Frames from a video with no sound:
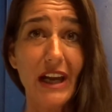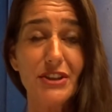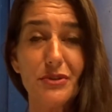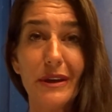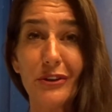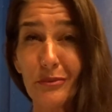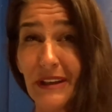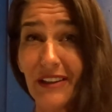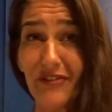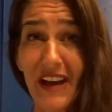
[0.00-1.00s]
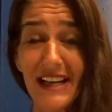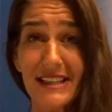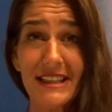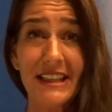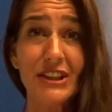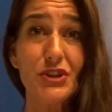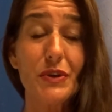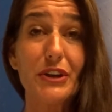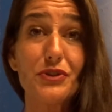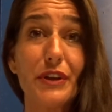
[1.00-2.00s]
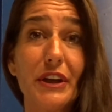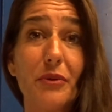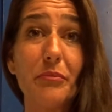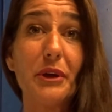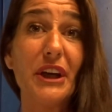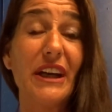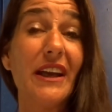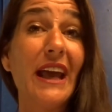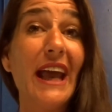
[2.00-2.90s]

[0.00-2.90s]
I do intermittent fasting, so I usually don't put